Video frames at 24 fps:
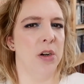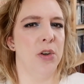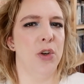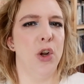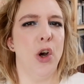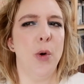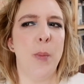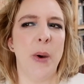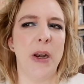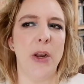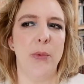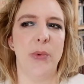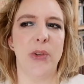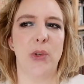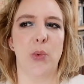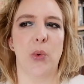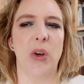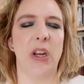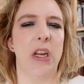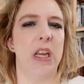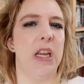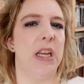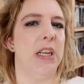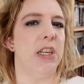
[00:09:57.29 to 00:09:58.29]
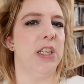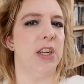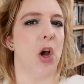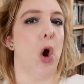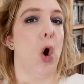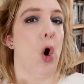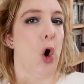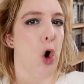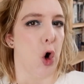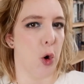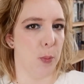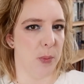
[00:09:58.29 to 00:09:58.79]
nobody was really into
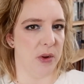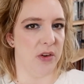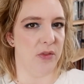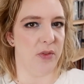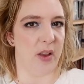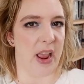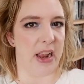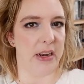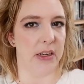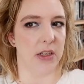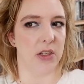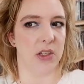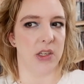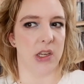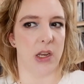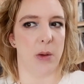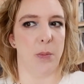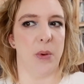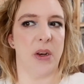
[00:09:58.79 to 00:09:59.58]
urban fantasy,